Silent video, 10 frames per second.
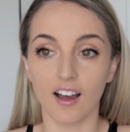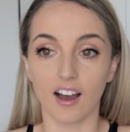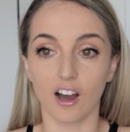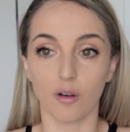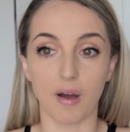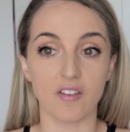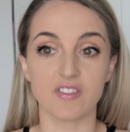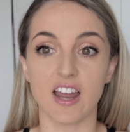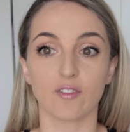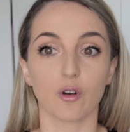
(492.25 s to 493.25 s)
I've
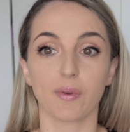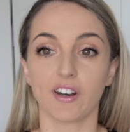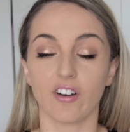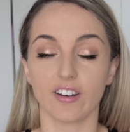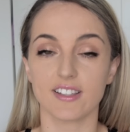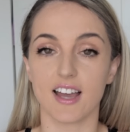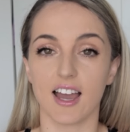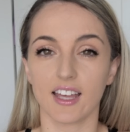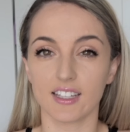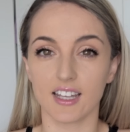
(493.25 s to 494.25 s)
never been on a
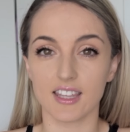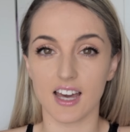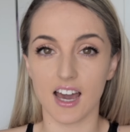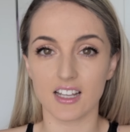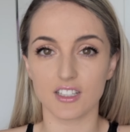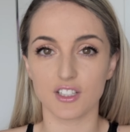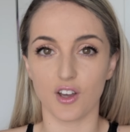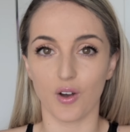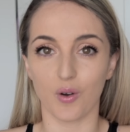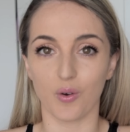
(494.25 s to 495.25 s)
diet like that,
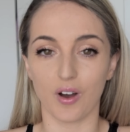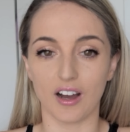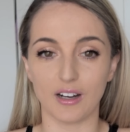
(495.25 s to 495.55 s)
so,